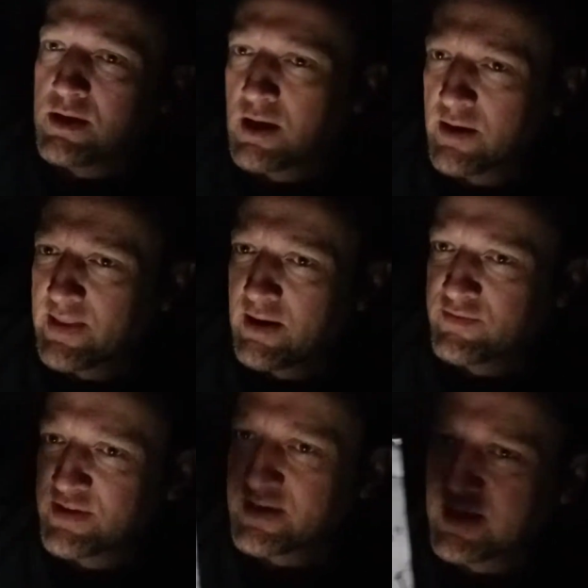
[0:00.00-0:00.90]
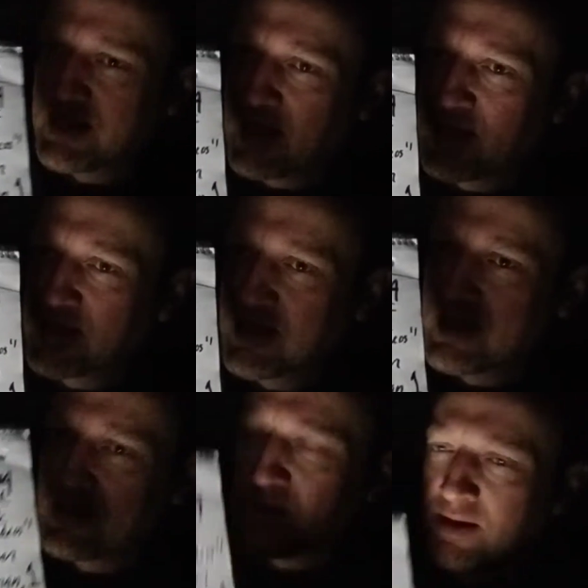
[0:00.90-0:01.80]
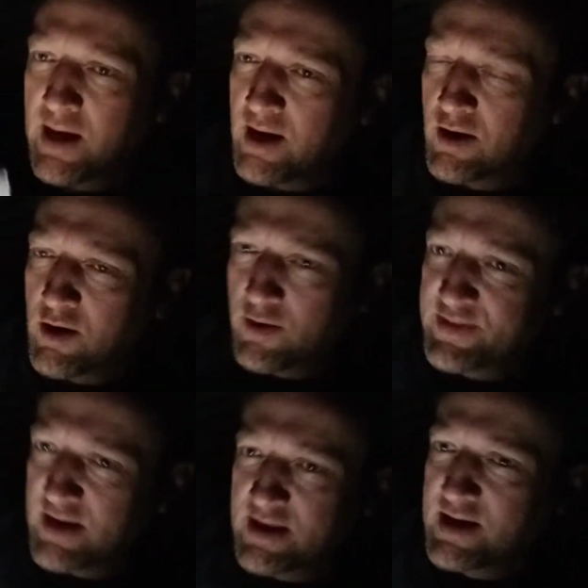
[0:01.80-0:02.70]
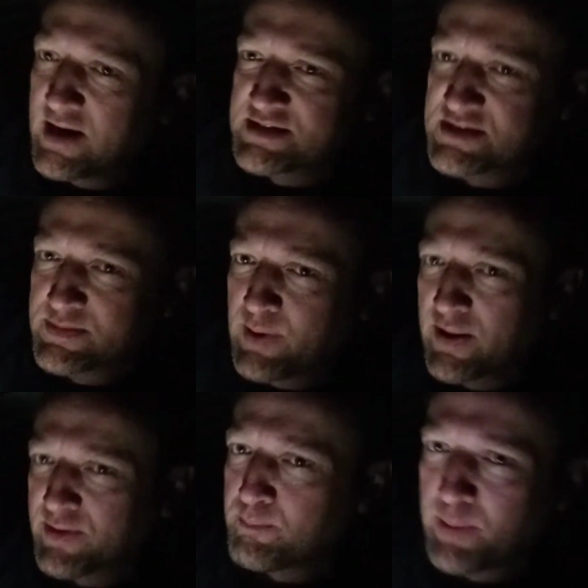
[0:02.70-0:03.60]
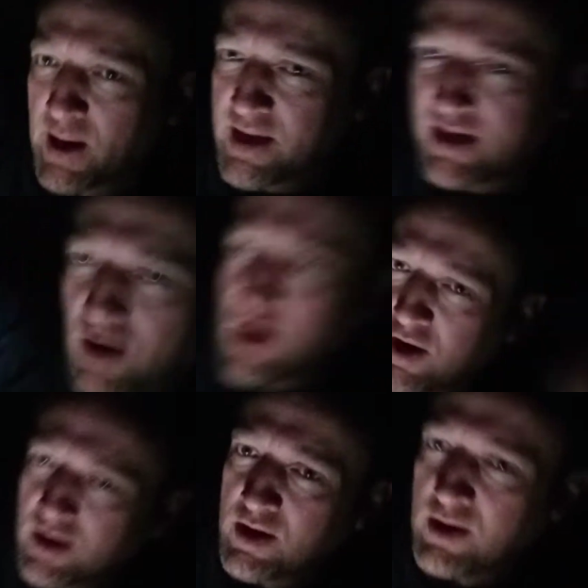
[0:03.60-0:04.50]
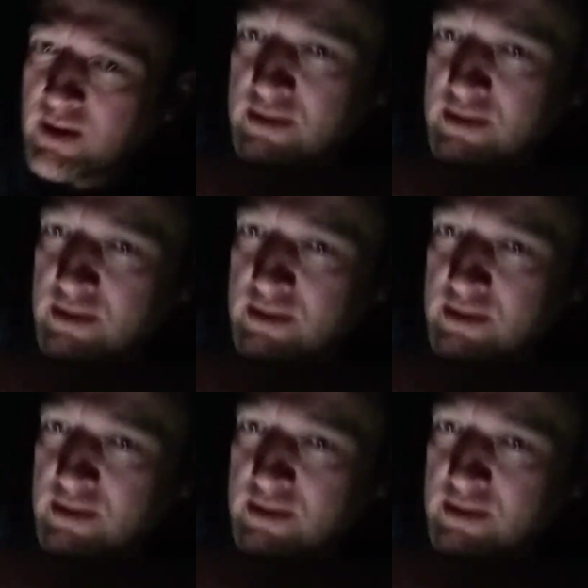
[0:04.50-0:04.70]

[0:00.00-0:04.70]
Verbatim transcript: Uh, that was indicated. I don't know what the indications about the bike are.